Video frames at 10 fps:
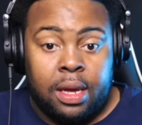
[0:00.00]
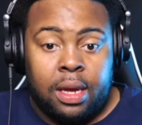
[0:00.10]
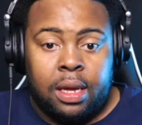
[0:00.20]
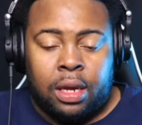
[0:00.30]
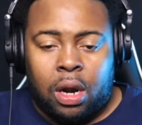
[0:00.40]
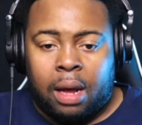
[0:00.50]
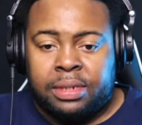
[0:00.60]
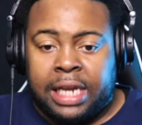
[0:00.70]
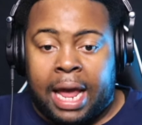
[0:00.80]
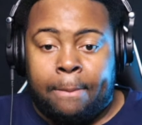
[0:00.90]
You know what I'm
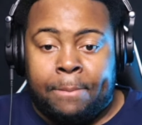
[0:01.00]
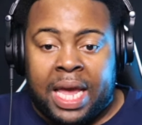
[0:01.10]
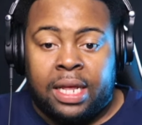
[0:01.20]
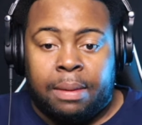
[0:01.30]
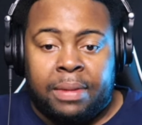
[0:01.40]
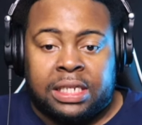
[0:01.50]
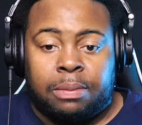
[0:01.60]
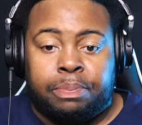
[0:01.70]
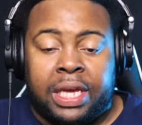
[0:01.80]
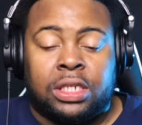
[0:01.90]
saying? Being the missing
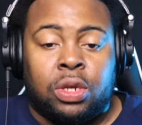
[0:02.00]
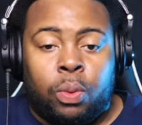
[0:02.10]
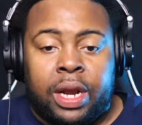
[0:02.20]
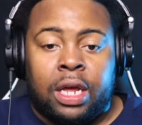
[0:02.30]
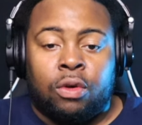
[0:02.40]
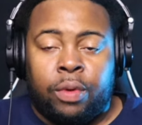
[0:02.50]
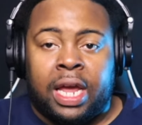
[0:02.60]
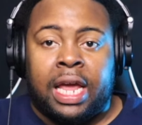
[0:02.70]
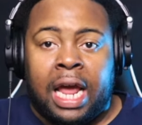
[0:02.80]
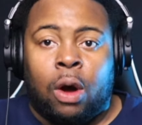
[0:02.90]
piece to winning a
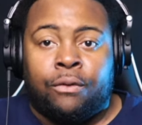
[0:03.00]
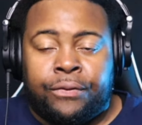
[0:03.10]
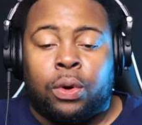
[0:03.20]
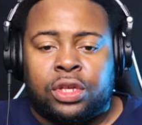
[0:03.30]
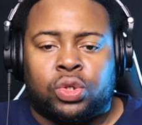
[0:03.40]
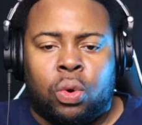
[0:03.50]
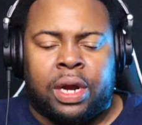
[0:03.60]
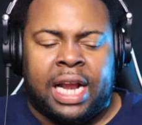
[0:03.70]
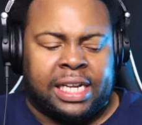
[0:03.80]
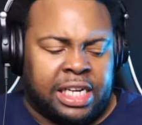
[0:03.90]
ring for this
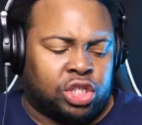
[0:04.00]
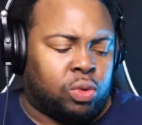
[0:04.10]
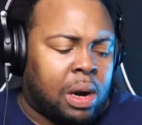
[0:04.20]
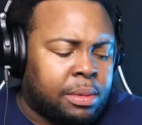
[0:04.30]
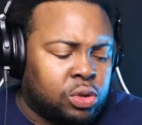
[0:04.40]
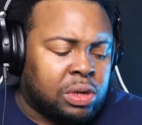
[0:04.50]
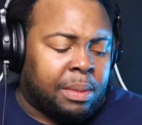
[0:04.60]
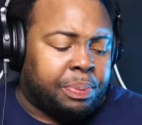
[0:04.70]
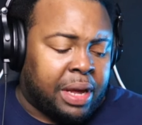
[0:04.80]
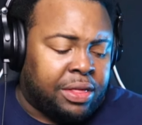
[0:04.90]
organization. So what I'm going to do is I'm going
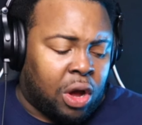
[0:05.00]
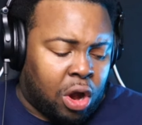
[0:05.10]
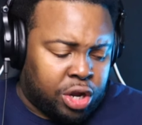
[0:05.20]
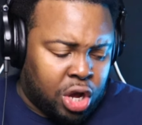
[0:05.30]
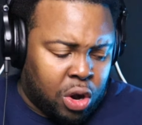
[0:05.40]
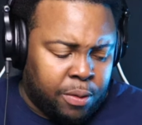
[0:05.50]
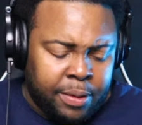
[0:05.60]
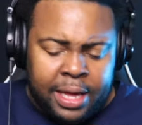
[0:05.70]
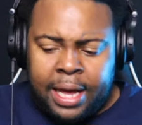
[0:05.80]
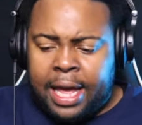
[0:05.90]
to play the audio,
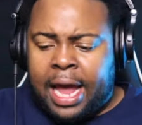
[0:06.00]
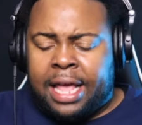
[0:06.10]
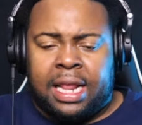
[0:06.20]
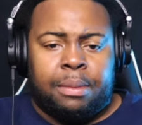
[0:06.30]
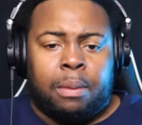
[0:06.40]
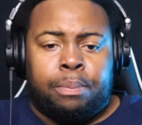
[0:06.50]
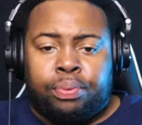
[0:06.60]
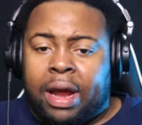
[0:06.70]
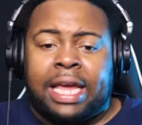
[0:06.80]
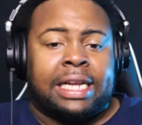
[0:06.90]
and then I'm going to
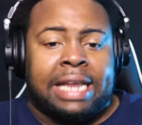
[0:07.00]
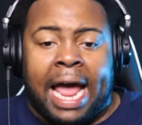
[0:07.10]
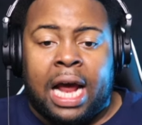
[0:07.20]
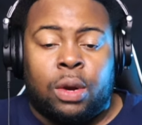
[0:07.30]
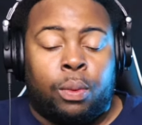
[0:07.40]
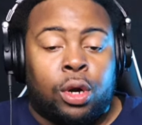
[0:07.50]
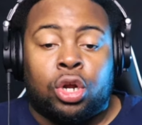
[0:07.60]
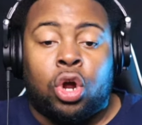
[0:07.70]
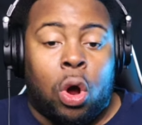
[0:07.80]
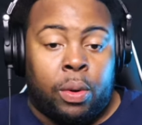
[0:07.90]
break it down, and we're going
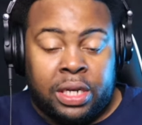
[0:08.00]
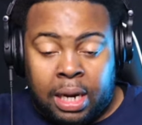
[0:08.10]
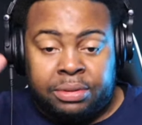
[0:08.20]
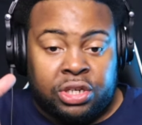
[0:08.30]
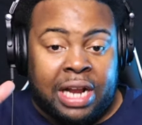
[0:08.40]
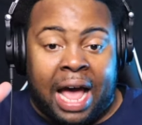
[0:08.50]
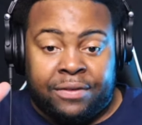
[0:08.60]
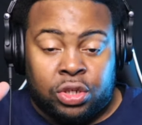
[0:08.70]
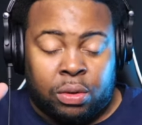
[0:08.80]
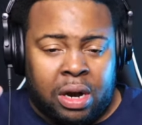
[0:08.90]
to go and dumpster dive
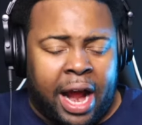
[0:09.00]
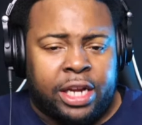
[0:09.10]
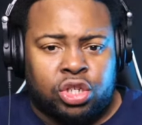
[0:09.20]
into it, all right?